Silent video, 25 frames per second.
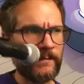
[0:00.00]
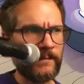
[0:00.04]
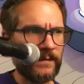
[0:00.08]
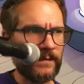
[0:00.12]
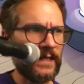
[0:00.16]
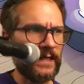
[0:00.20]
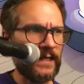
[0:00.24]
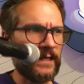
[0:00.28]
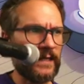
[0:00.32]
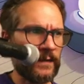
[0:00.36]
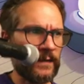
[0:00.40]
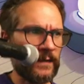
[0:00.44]

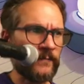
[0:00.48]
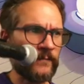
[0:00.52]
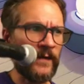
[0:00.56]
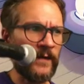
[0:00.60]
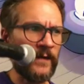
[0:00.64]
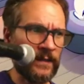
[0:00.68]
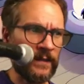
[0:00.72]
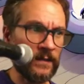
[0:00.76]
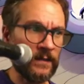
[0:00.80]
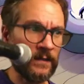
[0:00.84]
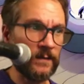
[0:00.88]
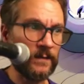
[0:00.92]
getting
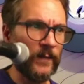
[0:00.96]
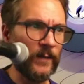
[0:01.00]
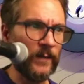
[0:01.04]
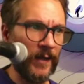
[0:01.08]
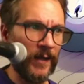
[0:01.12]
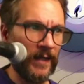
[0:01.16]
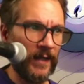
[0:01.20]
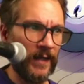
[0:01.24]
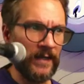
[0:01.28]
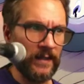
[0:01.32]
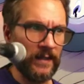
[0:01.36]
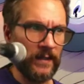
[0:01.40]
offended
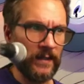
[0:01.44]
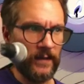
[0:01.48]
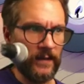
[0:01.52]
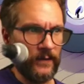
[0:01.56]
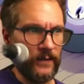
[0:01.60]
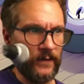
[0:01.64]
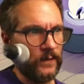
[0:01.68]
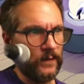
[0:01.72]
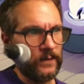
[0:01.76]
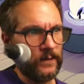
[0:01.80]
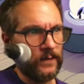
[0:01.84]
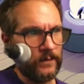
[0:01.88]
by
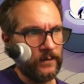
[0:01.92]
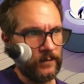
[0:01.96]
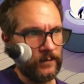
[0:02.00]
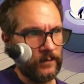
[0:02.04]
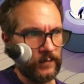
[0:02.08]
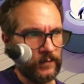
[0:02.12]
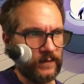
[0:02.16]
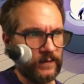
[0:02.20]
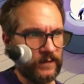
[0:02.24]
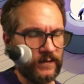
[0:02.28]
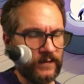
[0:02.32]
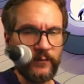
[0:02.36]

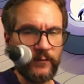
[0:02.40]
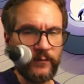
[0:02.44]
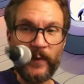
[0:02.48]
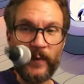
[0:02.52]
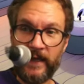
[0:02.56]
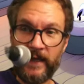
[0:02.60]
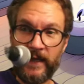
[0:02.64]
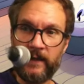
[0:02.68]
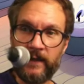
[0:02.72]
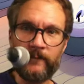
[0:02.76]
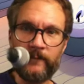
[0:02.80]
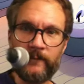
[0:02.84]

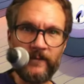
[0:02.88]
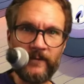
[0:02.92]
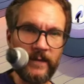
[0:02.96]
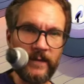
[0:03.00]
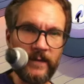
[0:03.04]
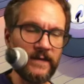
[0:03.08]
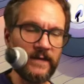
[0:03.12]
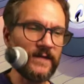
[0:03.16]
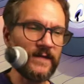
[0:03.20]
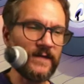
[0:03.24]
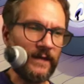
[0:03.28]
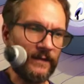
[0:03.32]
scooping for
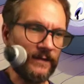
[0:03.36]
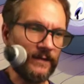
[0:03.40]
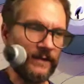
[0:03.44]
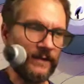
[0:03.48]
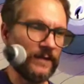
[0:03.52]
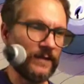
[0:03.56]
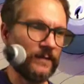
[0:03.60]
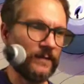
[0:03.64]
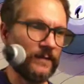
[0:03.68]
instance